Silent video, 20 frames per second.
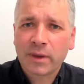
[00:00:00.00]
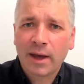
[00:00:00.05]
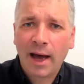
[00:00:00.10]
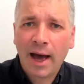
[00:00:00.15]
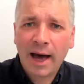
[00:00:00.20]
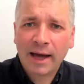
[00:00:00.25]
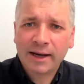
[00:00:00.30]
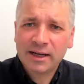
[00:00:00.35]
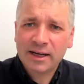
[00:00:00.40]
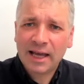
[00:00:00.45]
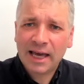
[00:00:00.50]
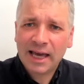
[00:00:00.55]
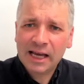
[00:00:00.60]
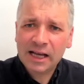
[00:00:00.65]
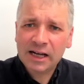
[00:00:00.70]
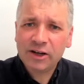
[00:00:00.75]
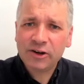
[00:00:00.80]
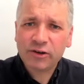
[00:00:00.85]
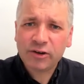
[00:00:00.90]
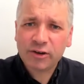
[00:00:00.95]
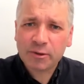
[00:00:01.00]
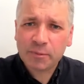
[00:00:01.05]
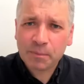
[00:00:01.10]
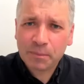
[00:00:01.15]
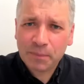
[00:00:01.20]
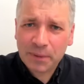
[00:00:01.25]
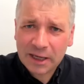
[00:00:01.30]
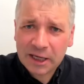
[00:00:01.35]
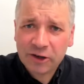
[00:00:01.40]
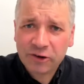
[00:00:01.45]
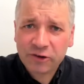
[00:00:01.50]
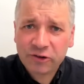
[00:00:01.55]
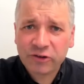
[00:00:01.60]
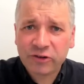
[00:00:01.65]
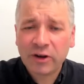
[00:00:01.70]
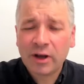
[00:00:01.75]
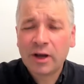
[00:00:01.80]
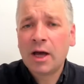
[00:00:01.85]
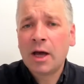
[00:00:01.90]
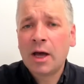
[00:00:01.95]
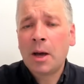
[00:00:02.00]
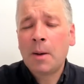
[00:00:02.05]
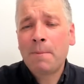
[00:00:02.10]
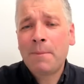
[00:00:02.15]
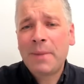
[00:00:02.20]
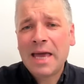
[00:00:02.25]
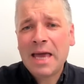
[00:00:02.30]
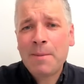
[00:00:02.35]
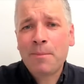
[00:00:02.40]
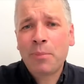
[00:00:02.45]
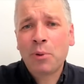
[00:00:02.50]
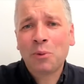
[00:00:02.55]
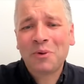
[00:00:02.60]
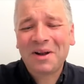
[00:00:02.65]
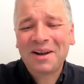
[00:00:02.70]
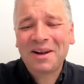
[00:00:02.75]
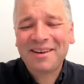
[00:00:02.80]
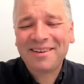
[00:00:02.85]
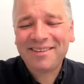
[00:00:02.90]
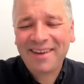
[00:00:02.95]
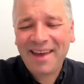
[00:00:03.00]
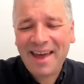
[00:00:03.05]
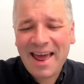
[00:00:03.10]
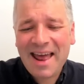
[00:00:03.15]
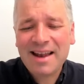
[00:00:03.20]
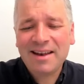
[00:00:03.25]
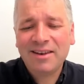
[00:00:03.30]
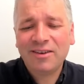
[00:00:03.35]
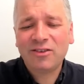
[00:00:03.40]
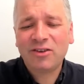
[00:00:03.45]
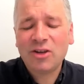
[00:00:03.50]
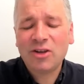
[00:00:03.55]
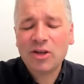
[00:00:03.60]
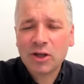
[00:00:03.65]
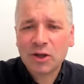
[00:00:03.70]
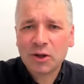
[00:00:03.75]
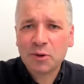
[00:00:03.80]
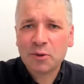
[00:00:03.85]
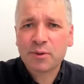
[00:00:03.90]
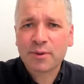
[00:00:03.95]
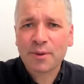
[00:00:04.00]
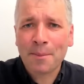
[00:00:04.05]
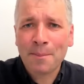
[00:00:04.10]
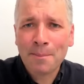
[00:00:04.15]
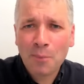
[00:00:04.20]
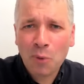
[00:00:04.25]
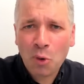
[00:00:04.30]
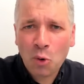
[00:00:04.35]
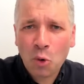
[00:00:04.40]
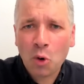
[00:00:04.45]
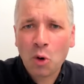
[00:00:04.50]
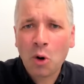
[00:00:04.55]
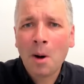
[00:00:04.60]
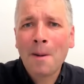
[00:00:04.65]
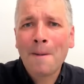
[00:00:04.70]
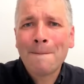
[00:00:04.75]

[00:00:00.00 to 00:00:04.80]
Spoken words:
And in English speech, people tend to use more